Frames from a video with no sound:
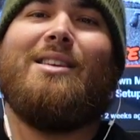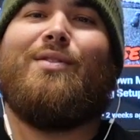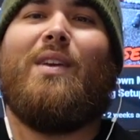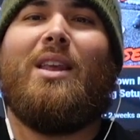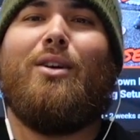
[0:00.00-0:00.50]

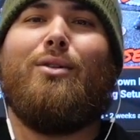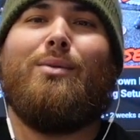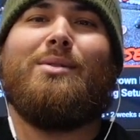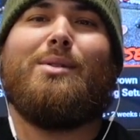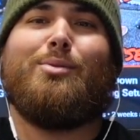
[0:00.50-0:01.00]
this
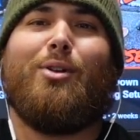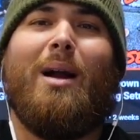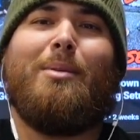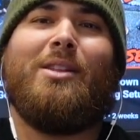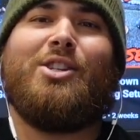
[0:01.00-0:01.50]
video,
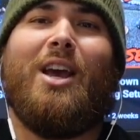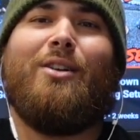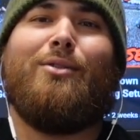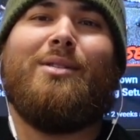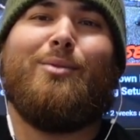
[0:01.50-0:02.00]
subscribe to the
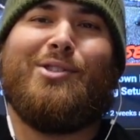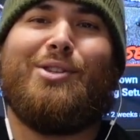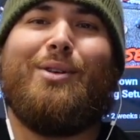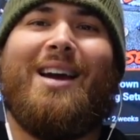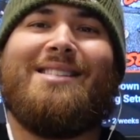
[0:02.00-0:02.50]
channel, and we'll
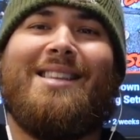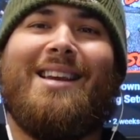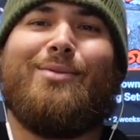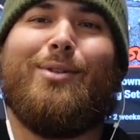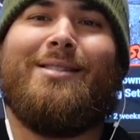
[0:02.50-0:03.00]
see you guys in the
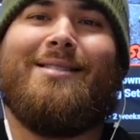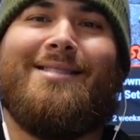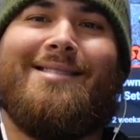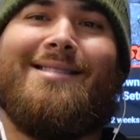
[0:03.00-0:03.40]
next one.